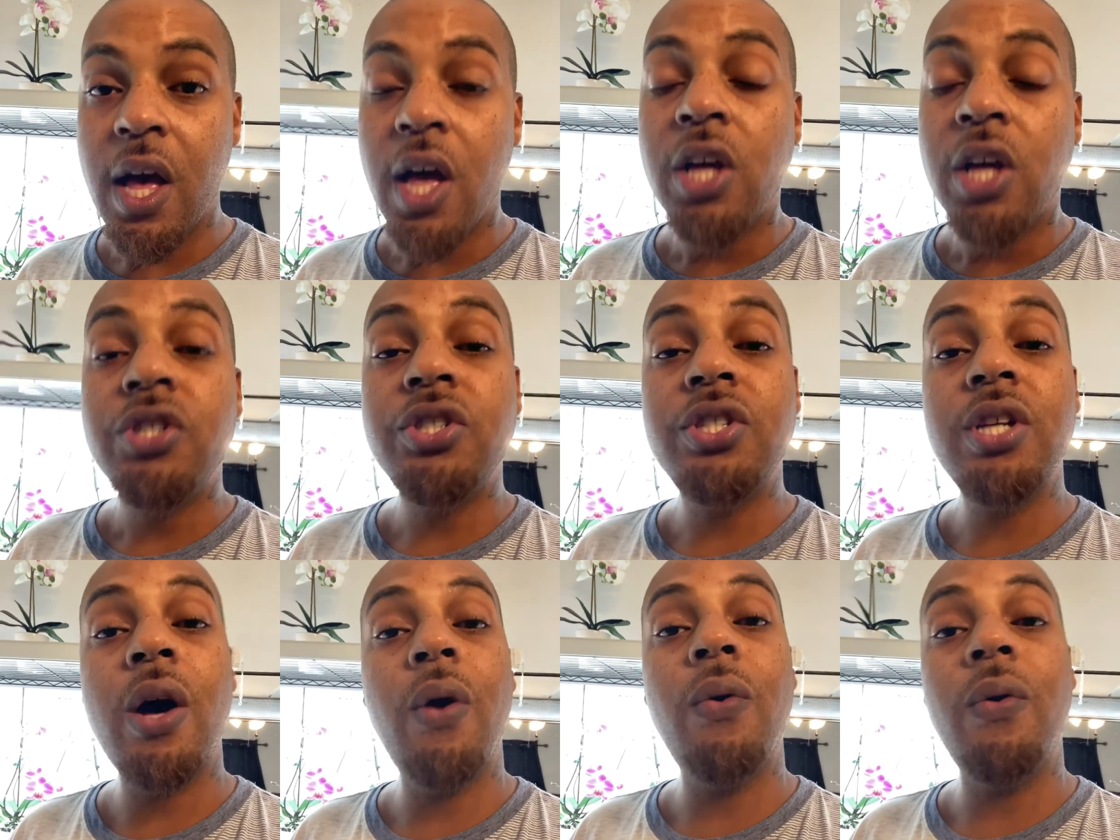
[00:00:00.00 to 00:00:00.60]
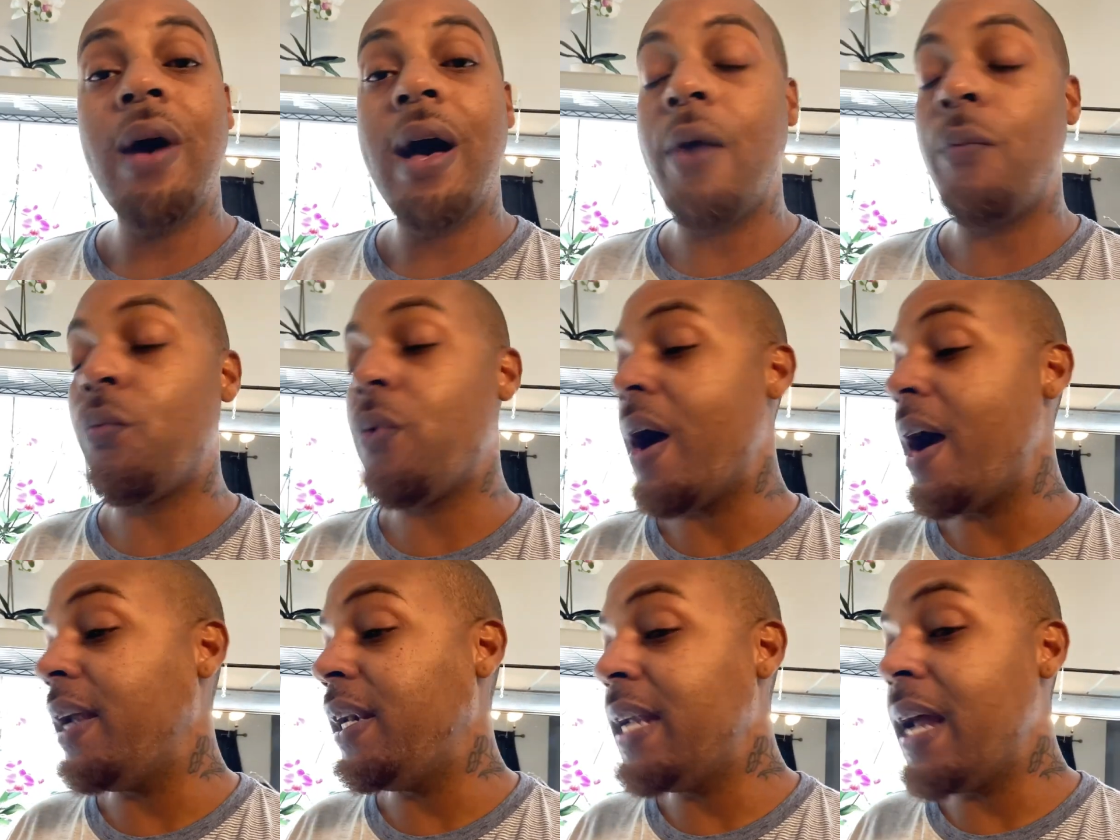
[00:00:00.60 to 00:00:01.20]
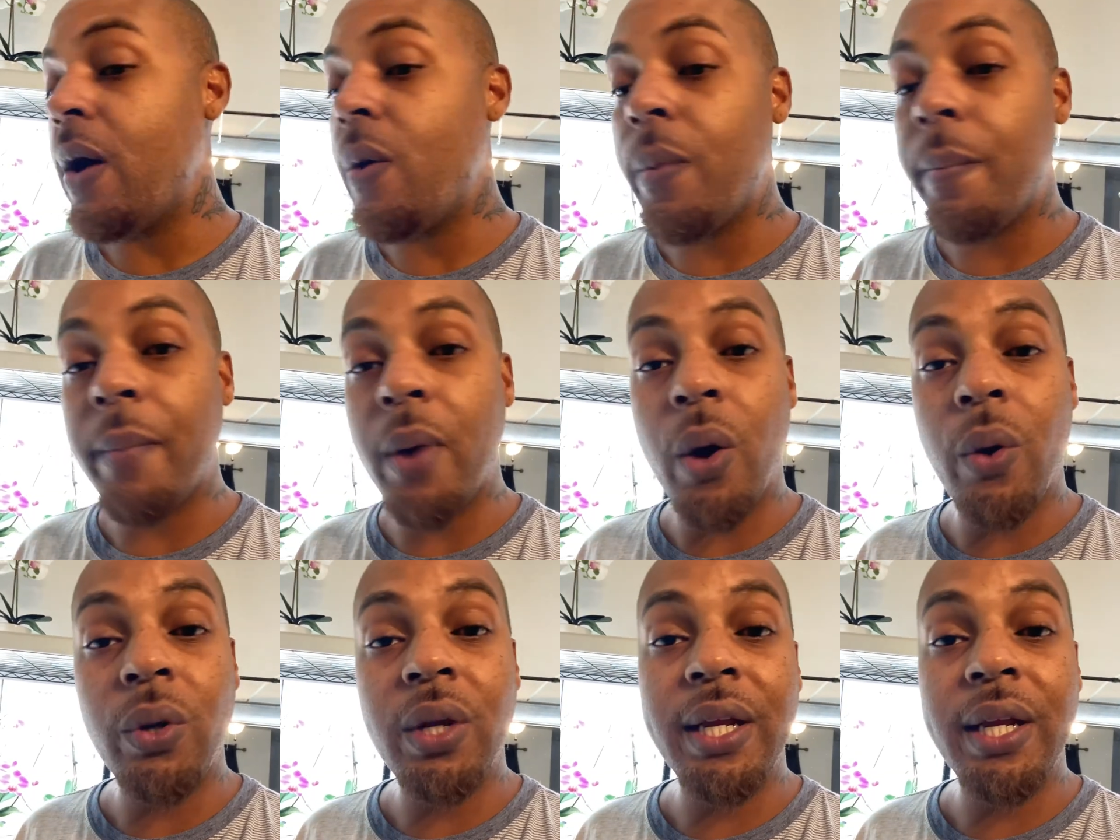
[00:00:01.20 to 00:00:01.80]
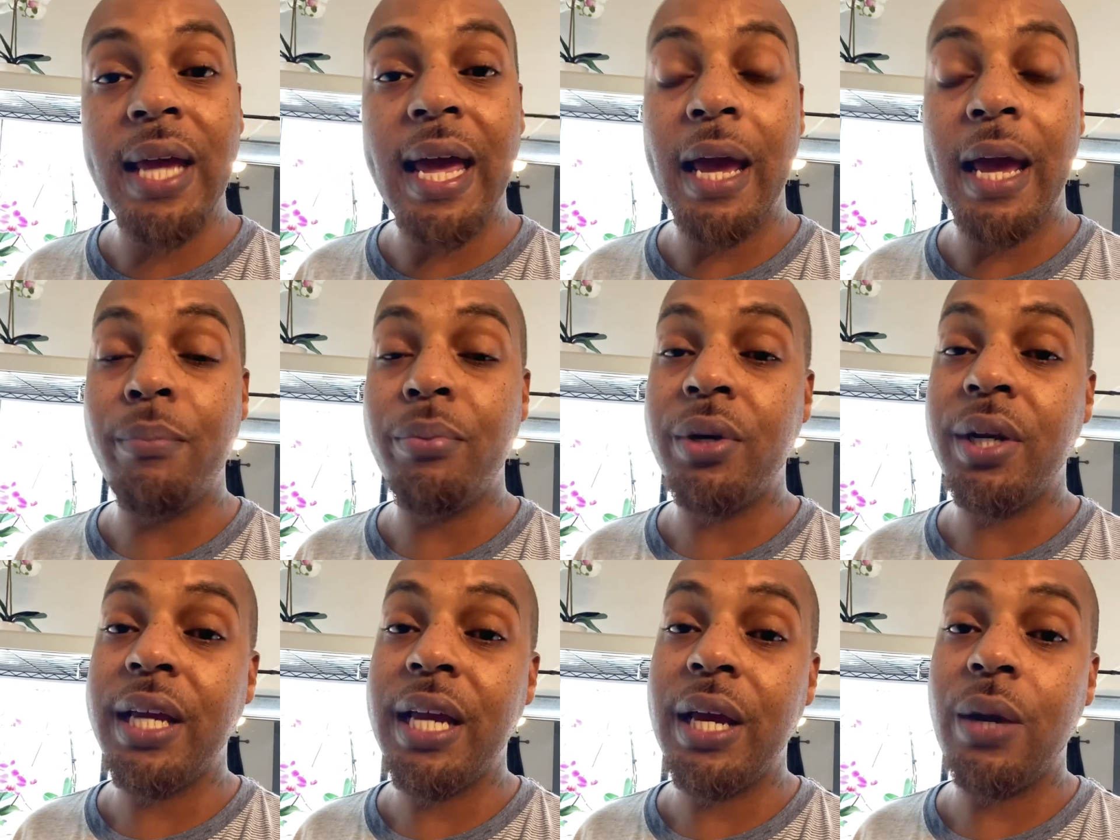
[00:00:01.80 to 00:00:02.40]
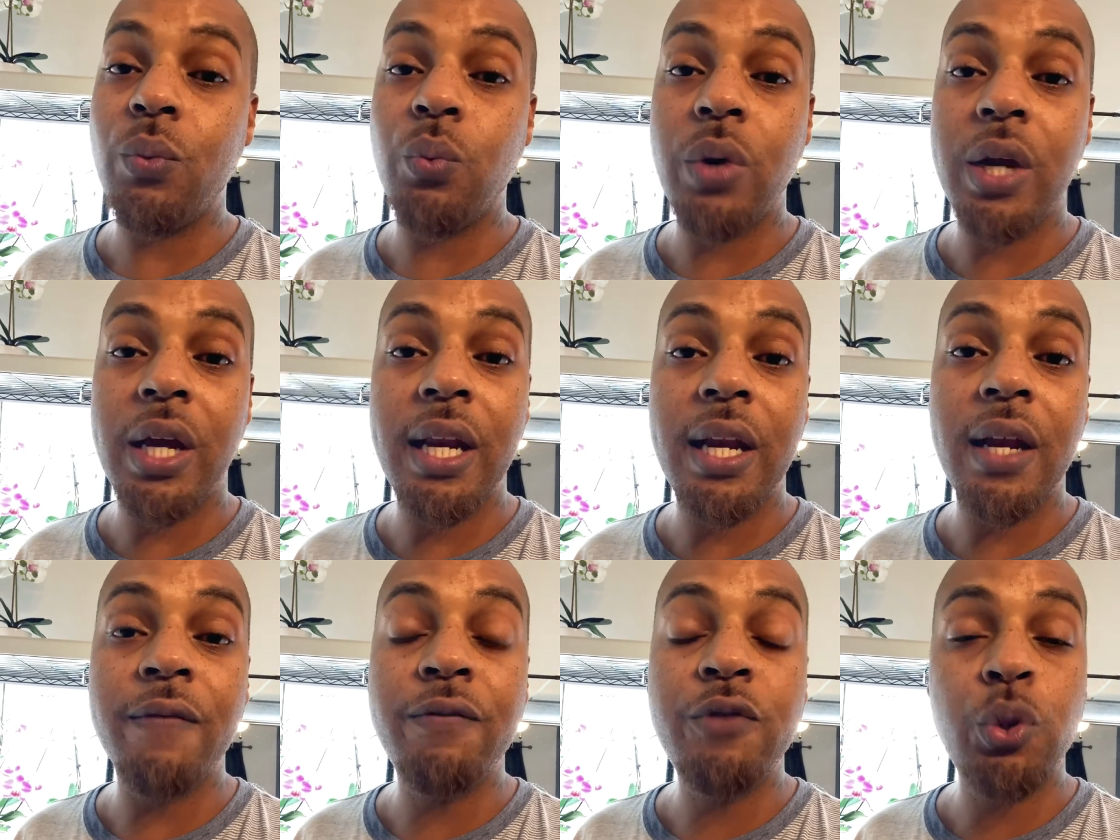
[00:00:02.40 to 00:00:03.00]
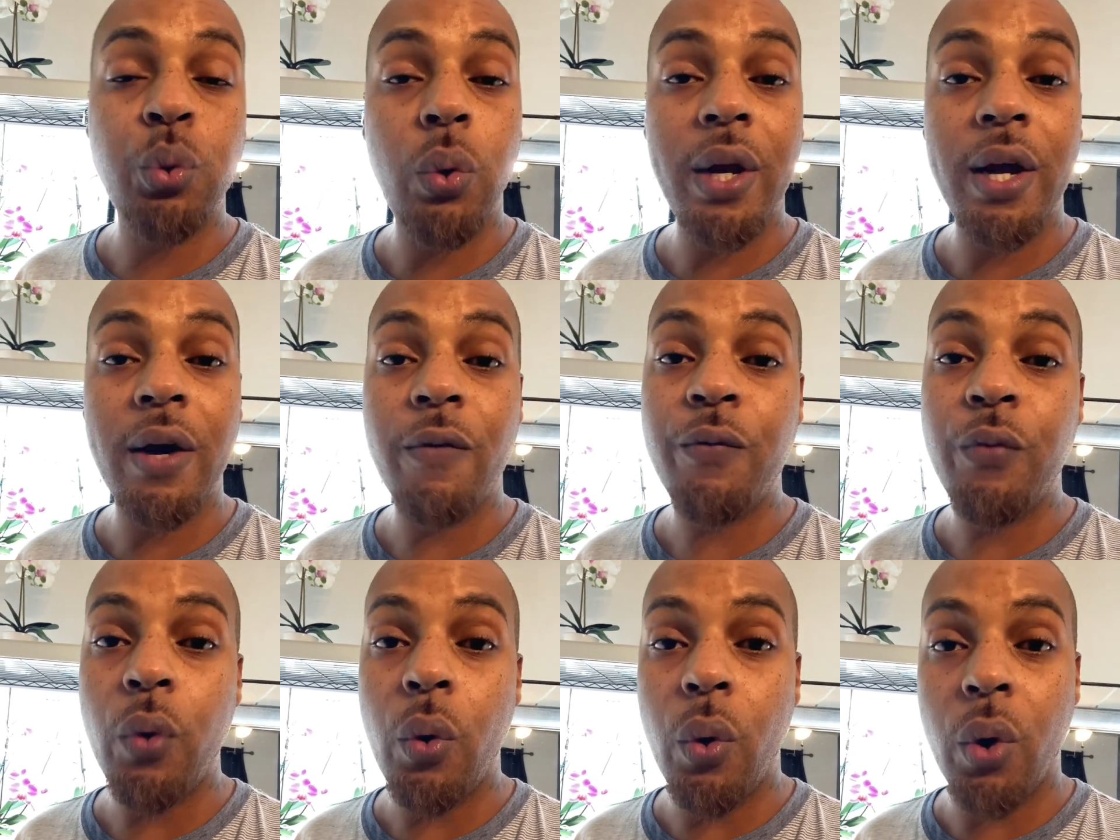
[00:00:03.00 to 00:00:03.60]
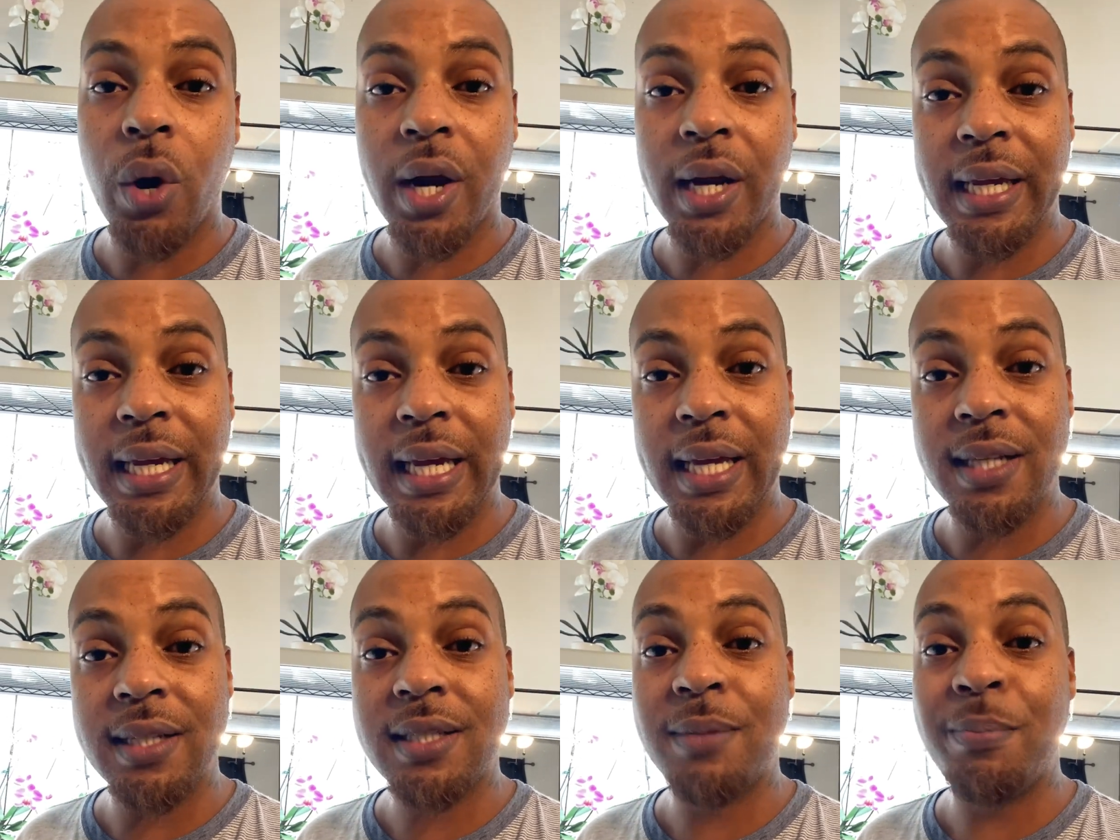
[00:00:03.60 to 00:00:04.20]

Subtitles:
So right now I'm only able to get rid of 12 orchids,